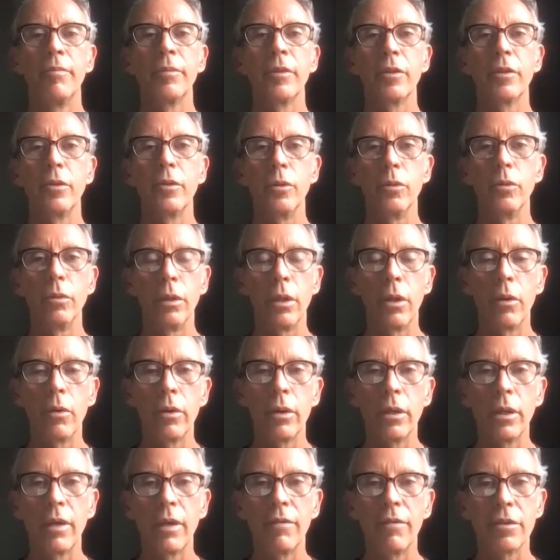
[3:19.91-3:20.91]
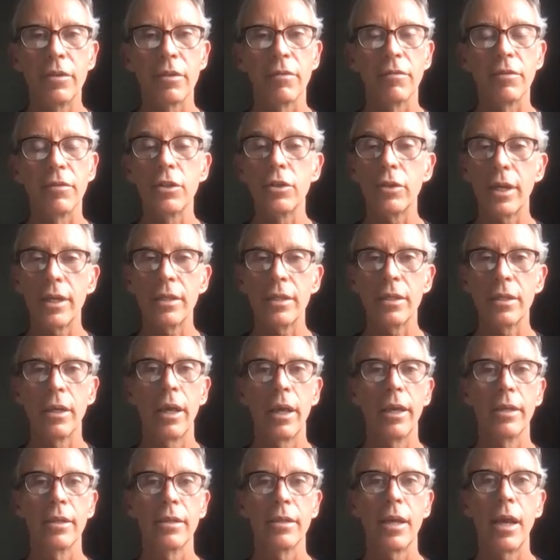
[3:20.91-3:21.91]
to lower levels of stress and
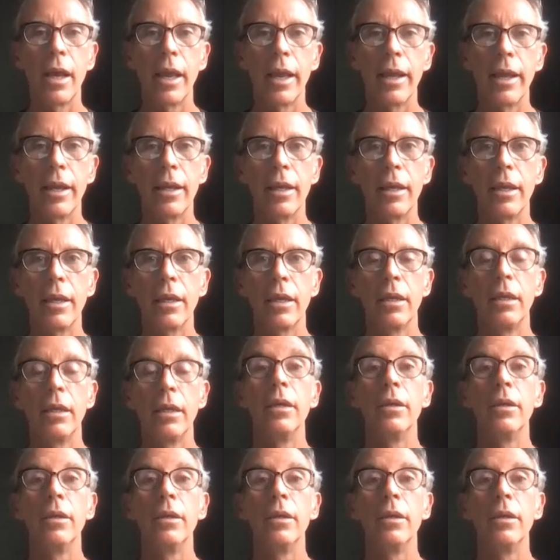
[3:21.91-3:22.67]
anxiety,